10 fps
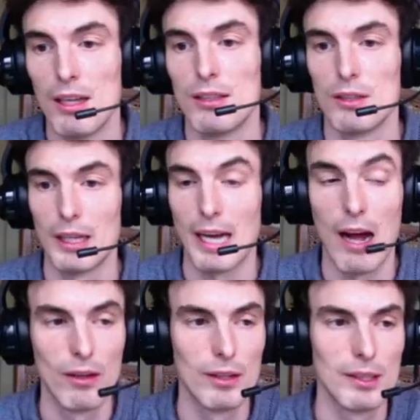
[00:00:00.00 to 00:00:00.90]
So like
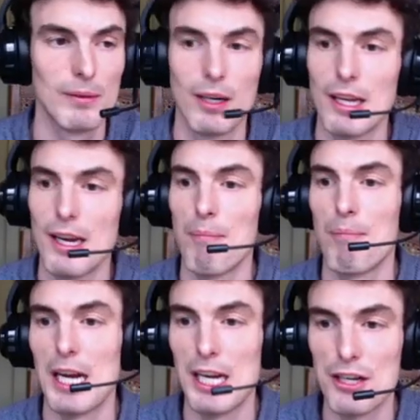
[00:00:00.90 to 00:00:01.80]
how long you were on it,
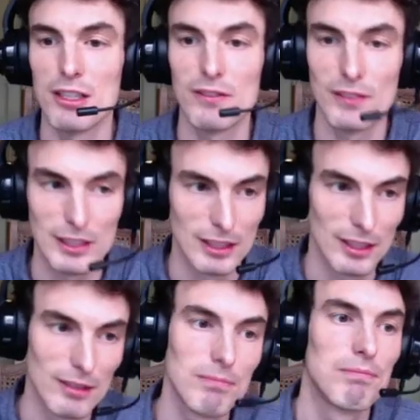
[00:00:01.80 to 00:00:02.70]
pages
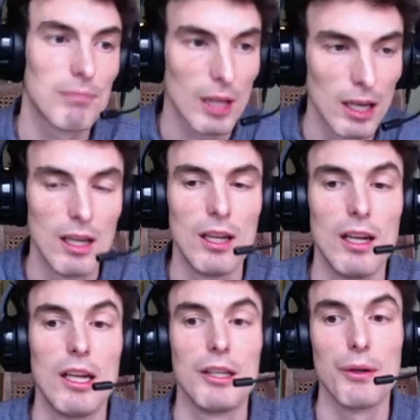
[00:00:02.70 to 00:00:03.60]
visited,
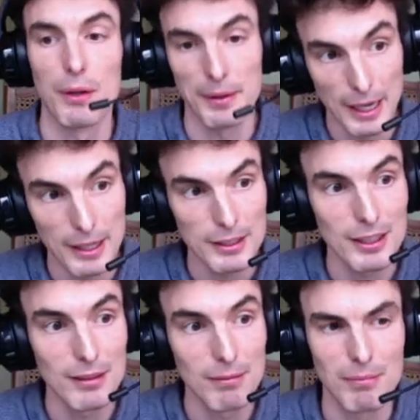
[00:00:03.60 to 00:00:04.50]
your
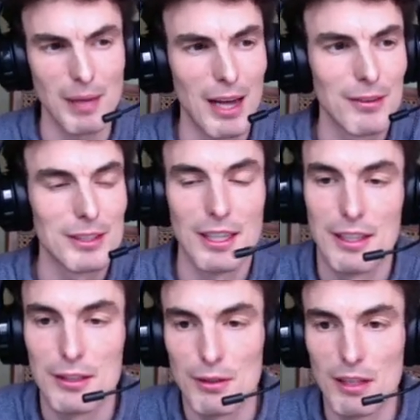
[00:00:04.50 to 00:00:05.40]
location. I don't see how
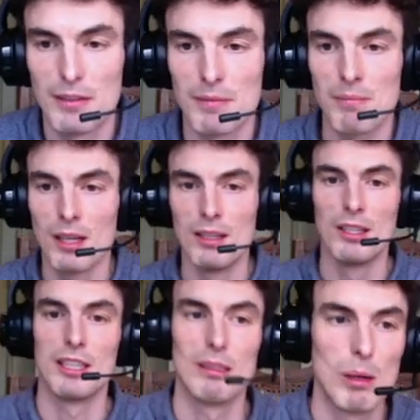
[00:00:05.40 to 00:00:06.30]
that's relevant.
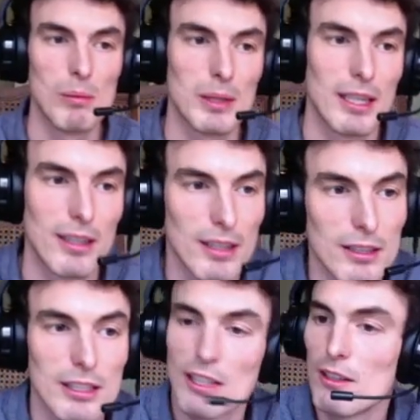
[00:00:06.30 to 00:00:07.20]
Your mobile carrier,
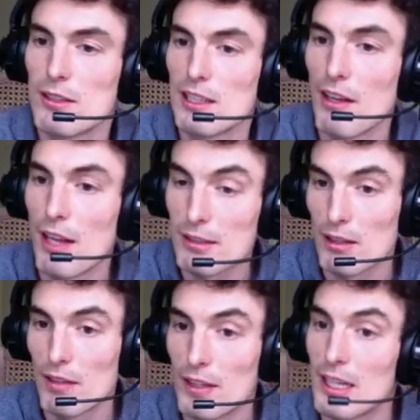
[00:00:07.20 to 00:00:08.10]
still don't see how that's
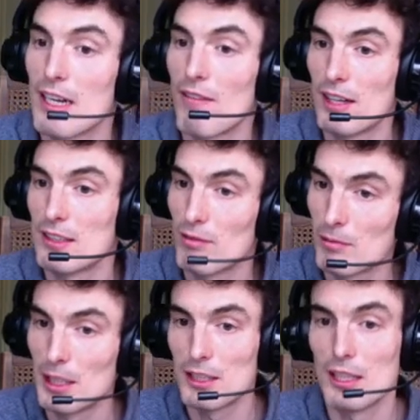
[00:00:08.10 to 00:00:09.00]
relevant. Device
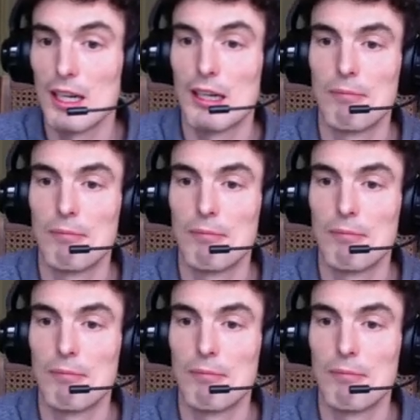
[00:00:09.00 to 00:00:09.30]
information,